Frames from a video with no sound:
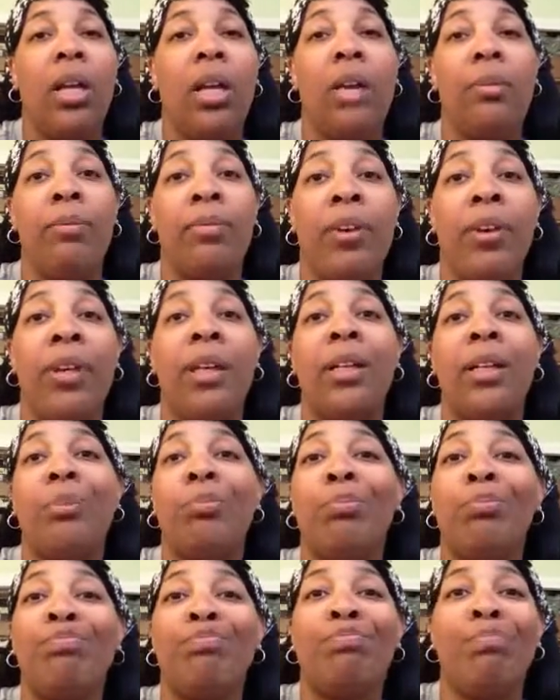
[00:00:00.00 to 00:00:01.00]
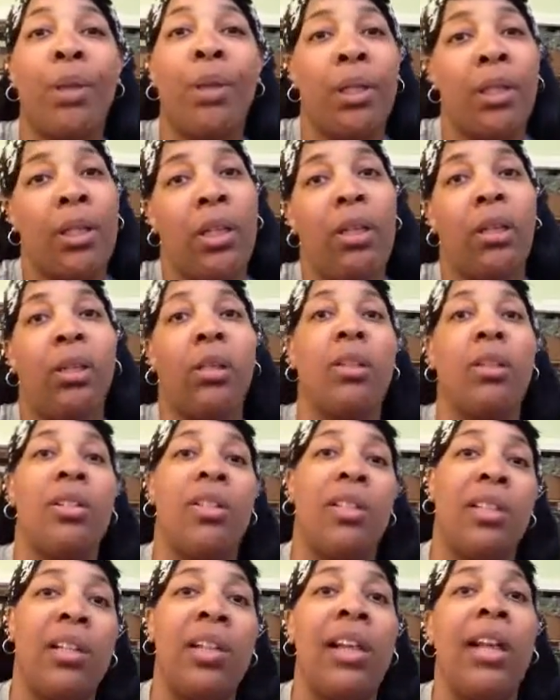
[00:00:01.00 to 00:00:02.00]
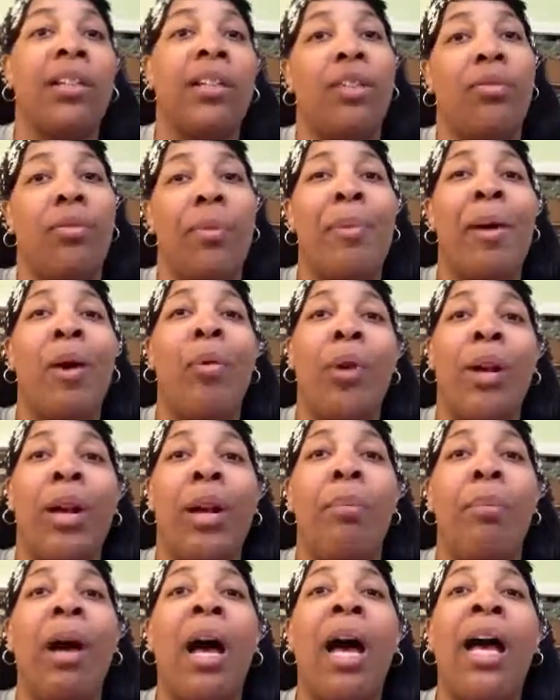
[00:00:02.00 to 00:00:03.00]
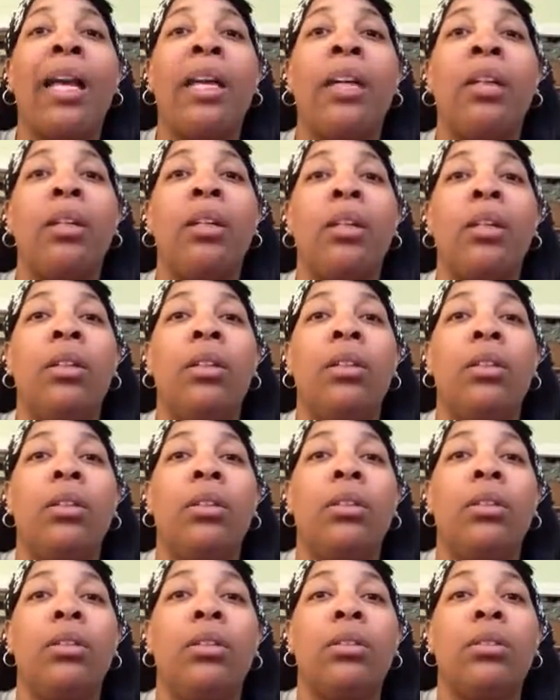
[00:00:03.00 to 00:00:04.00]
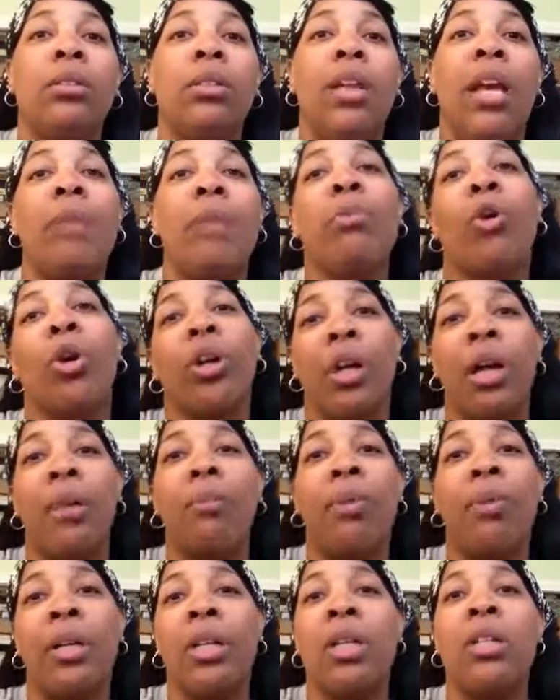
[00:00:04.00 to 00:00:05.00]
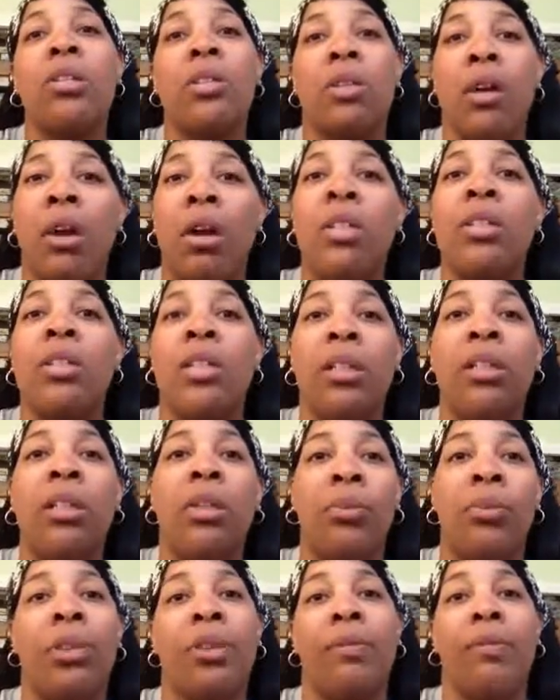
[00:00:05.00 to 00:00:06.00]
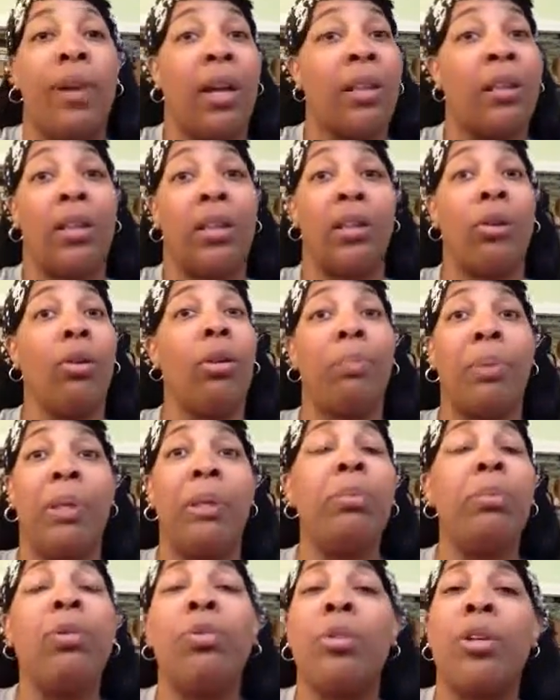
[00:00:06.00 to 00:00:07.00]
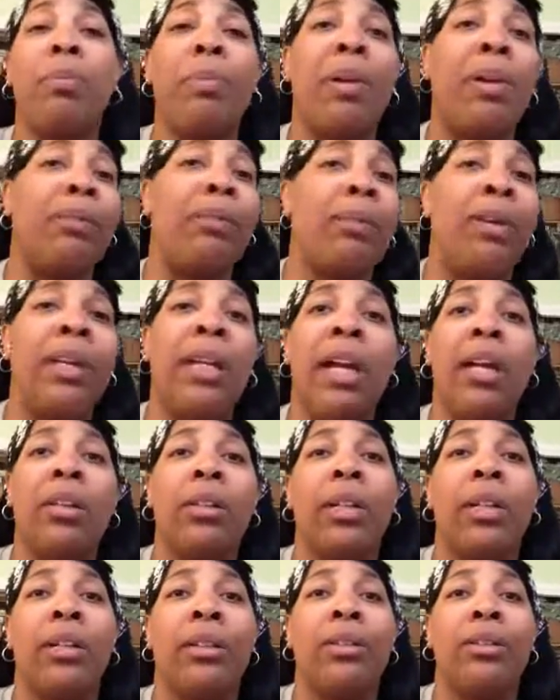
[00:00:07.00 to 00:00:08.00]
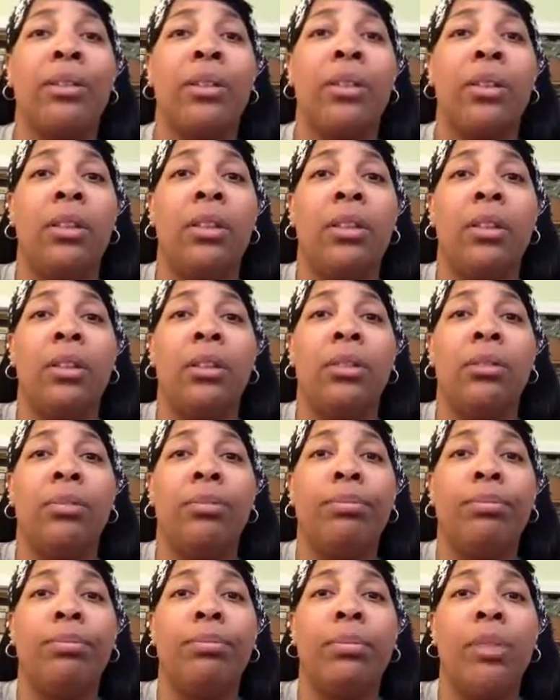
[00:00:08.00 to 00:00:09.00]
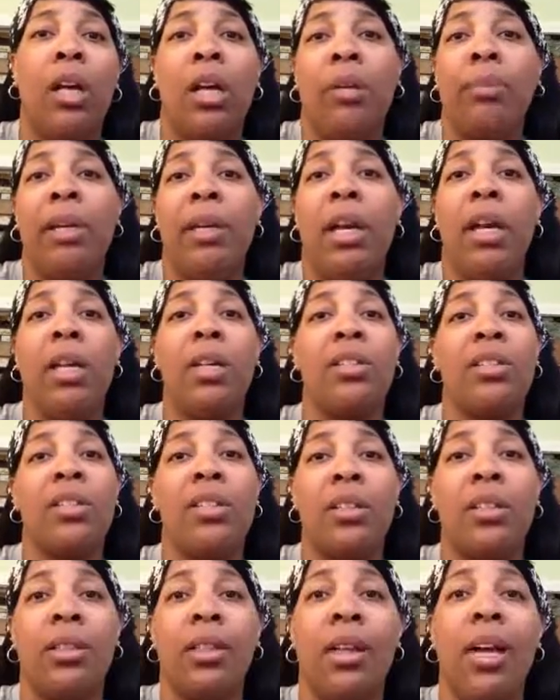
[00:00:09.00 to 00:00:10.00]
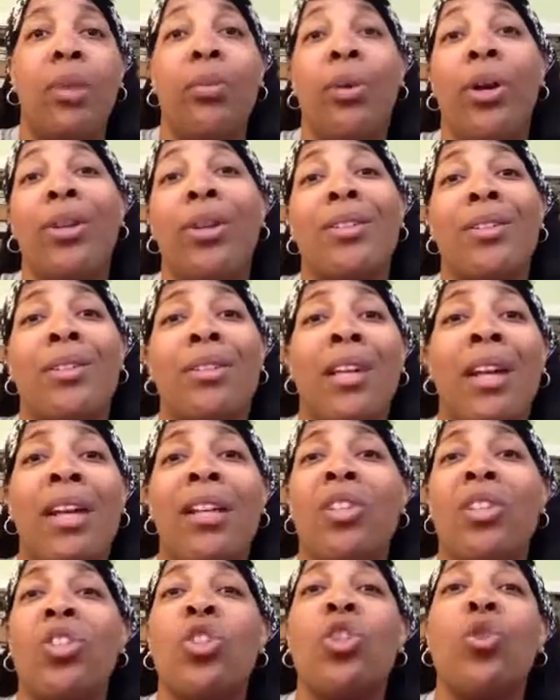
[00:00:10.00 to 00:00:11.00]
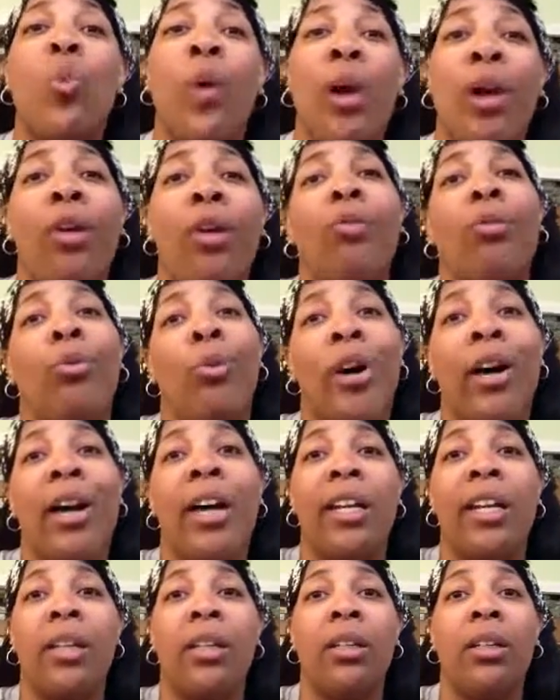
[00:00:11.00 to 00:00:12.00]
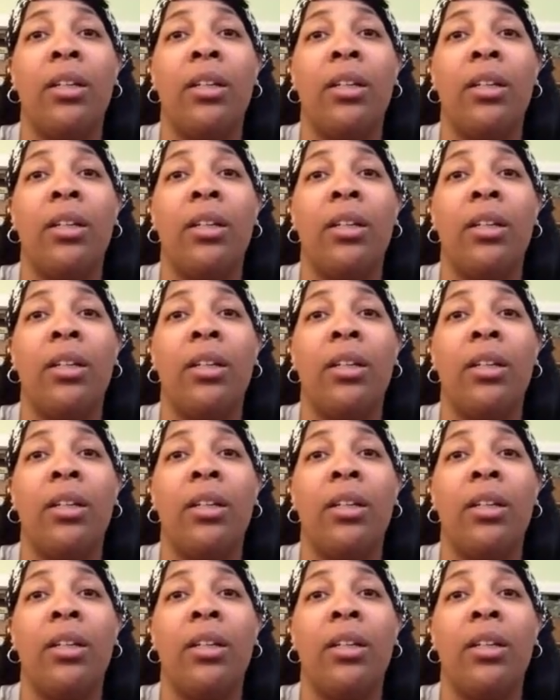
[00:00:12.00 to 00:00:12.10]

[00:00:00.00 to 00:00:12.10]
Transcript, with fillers: I'm very particular and selective about what I buy. And more companies are dealing with the fact that there are people with big feet out there. I'll be honest, I wear a size 12 wide.